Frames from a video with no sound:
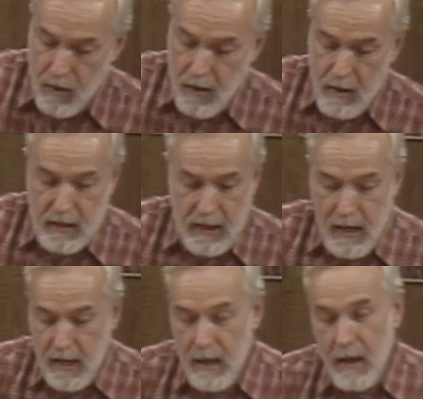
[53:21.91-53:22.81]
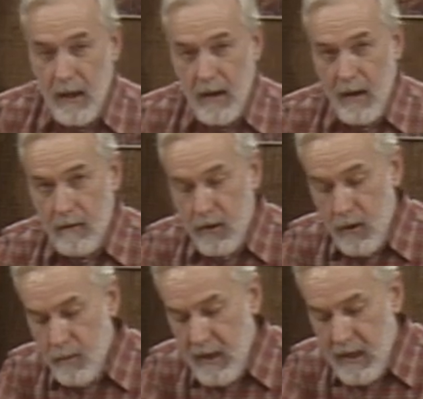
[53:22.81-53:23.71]
We're going to take, you have
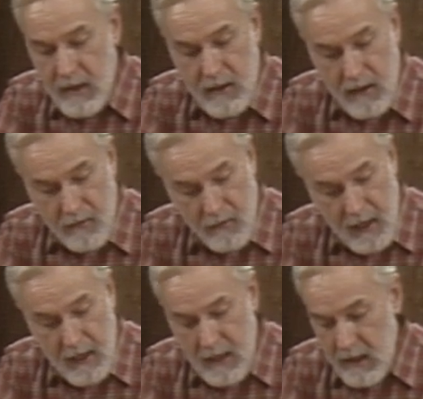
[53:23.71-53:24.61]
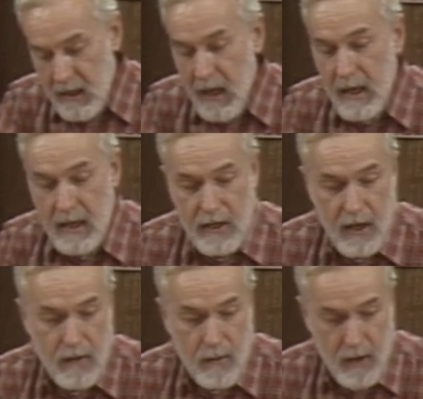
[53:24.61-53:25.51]
two pieces that fit inside each
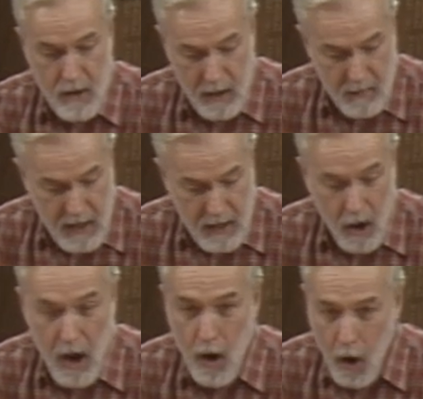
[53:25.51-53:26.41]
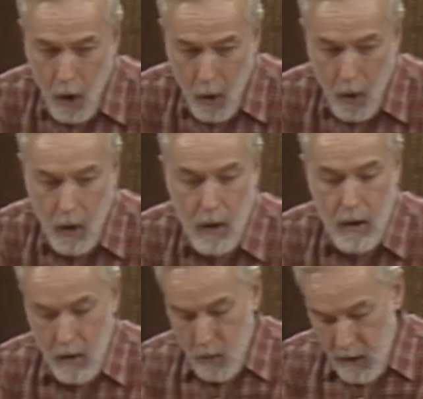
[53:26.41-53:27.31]
other. We're going to make our hole
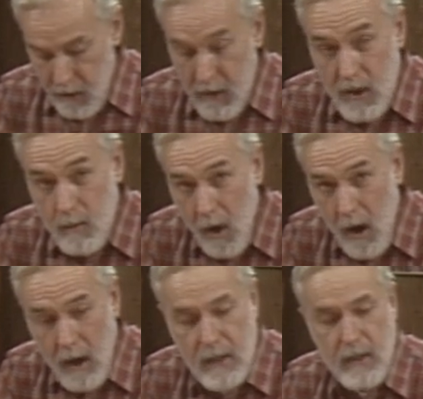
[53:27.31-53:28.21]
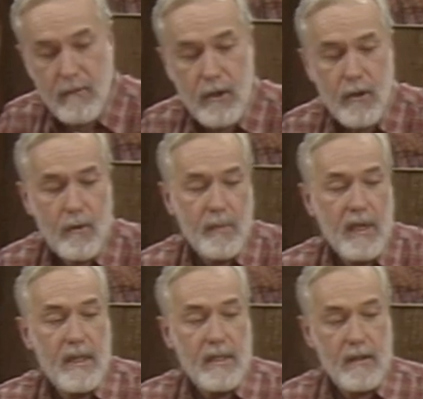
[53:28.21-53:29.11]
with the smallest of the two
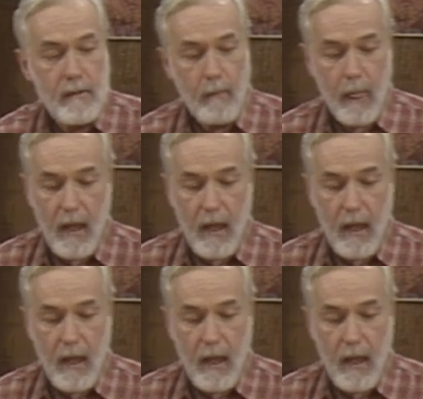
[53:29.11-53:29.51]
pieces.